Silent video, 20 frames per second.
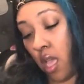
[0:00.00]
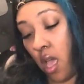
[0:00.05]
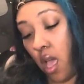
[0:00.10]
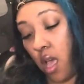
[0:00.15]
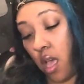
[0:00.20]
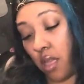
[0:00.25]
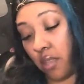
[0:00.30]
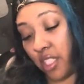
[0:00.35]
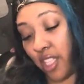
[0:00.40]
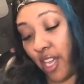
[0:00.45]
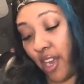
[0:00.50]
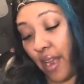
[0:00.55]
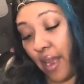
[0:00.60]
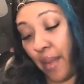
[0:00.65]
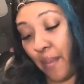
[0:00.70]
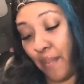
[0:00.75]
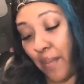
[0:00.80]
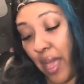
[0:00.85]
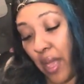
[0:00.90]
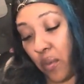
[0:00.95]
Oh, sorry,
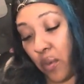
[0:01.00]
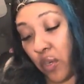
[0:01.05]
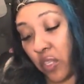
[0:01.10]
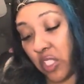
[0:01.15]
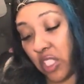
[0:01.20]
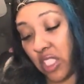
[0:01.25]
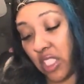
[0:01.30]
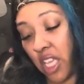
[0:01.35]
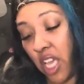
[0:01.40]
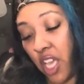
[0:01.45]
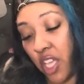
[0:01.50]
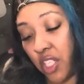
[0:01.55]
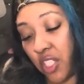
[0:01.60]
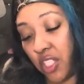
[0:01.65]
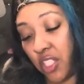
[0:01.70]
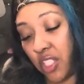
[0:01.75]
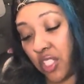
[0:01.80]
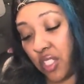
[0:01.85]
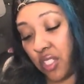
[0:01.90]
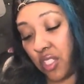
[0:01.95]
backwards.
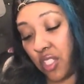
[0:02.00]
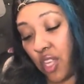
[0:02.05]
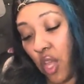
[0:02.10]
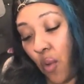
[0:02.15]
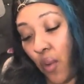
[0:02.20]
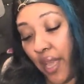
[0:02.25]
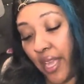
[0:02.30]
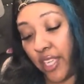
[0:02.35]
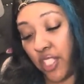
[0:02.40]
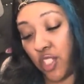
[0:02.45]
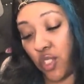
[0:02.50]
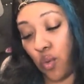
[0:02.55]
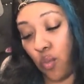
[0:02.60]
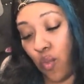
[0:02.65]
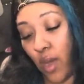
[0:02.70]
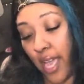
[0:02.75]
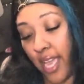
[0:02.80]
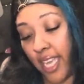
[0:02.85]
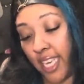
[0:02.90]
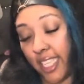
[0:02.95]
Snow Angel
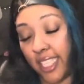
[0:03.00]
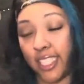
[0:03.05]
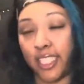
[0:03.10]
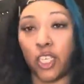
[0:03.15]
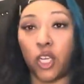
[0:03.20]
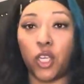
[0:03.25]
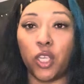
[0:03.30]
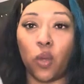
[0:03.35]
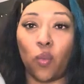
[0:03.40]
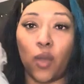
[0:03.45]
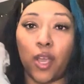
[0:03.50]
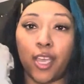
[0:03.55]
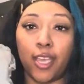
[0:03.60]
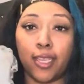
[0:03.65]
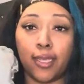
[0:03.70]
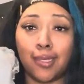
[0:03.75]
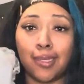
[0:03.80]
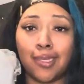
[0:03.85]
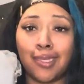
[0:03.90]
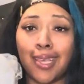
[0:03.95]
White Azalea
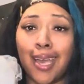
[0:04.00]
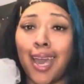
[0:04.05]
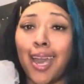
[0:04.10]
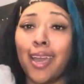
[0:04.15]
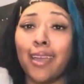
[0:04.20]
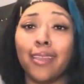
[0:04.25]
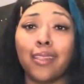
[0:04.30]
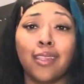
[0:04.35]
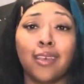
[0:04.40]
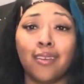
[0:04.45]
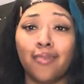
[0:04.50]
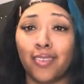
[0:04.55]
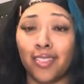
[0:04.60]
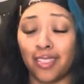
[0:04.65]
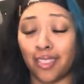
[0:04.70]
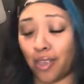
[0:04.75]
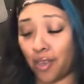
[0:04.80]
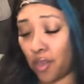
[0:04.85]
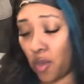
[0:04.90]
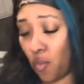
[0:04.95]
Wangs. I love
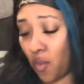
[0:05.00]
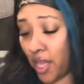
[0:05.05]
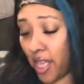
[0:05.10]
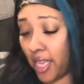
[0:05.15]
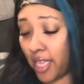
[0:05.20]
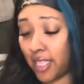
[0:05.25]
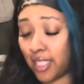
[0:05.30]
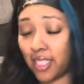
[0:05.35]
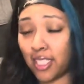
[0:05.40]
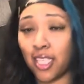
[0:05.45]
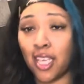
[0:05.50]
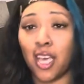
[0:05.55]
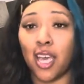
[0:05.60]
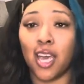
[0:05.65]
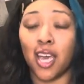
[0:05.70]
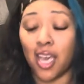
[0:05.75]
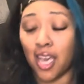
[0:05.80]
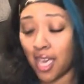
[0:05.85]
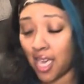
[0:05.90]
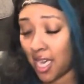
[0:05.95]
Azalea Wangs.
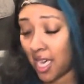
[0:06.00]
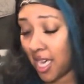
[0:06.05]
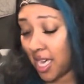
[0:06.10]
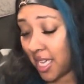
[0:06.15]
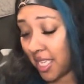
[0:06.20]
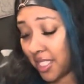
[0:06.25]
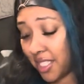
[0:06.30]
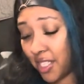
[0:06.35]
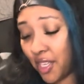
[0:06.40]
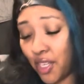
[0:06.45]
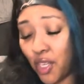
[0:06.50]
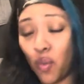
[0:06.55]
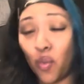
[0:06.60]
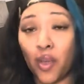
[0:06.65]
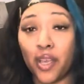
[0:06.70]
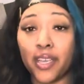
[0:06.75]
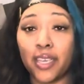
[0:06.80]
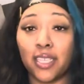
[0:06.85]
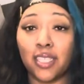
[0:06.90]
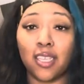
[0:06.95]
Azalea
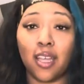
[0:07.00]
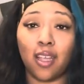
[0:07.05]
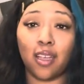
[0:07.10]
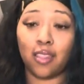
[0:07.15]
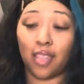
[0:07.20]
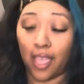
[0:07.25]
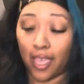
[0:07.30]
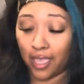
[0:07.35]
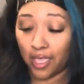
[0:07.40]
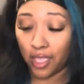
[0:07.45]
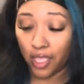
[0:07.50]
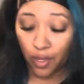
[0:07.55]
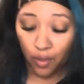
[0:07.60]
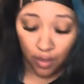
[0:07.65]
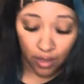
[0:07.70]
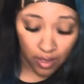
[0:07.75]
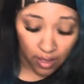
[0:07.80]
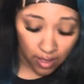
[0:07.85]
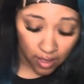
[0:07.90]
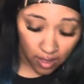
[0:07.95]
Wangs are like
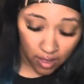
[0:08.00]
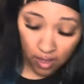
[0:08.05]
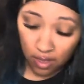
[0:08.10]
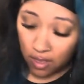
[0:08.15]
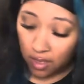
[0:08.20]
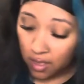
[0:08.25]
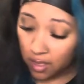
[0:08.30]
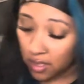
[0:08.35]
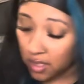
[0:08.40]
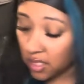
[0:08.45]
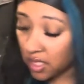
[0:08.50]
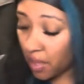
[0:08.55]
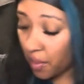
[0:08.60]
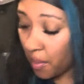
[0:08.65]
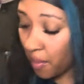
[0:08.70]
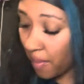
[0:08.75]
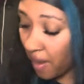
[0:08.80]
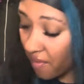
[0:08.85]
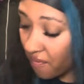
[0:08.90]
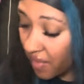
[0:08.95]
literally some of
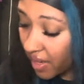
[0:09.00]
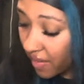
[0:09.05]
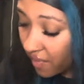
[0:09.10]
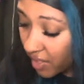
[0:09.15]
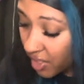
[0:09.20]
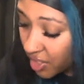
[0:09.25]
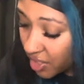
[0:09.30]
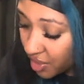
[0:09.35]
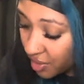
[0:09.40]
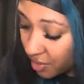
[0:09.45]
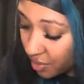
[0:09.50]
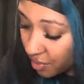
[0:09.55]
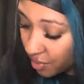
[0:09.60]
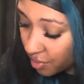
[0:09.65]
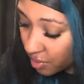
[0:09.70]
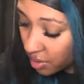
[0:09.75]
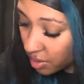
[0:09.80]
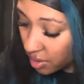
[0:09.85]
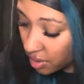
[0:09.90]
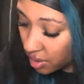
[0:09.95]
my favorite shoes.
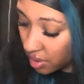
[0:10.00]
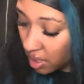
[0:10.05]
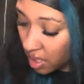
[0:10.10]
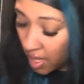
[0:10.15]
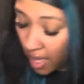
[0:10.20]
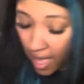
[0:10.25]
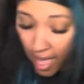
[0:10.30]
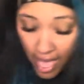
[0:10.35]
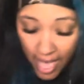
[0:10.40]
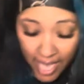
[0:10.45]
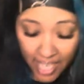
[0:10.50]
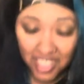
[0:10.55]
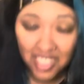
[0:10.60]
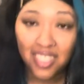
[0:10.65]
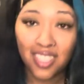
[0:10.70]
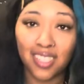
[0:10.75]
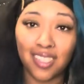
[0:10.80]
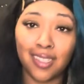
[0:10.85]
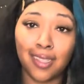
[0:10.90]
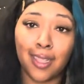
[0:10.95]

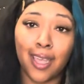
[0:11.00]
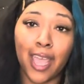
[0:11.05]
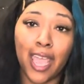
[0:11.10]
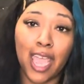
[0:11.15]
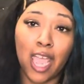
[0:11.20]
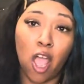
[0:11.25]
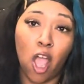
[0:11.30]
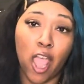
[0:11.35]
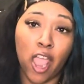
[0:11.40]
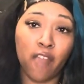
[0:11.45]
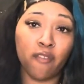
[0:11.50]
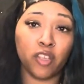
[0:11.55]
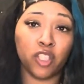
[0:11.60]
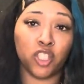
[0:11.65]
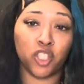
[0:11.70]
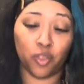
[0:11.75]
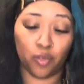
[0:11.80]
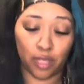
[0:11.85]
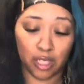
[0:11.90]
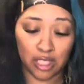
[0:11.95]
Actually, every
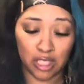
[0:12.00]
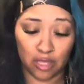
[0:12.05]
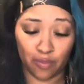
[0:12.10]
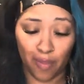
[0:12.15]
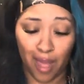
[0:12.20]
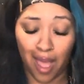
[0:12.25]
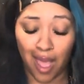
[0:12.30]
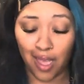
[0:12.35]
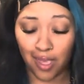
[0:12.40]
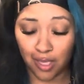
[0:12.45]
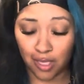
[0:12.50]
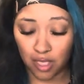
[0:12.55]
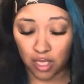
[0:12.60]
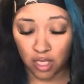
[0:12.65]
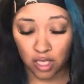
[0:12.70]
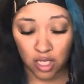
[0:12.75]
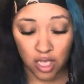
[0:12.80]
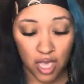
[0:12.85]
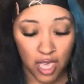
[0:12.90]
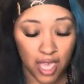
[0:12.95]
shoe in this box
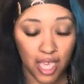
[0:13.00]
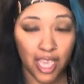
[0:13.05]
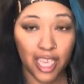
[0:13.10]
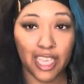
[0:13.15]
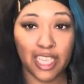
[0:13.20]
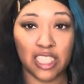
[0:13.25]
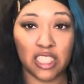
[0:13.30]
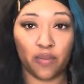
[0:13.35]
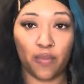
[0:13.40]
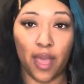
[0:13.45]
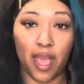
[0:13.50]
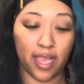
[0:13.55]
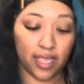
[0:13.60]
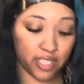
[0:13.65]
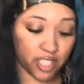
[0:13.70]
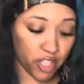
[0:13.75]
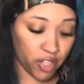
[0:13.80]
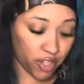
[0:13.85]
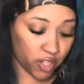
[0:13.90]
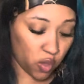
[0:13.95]
it's by
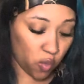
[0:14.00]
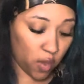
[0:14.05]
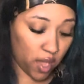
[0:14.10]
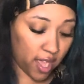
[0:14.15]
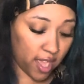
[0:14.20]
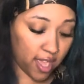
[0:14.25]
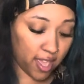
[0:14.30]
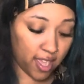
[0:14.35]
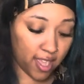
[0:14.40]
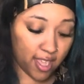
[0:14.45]
Azalea Wang.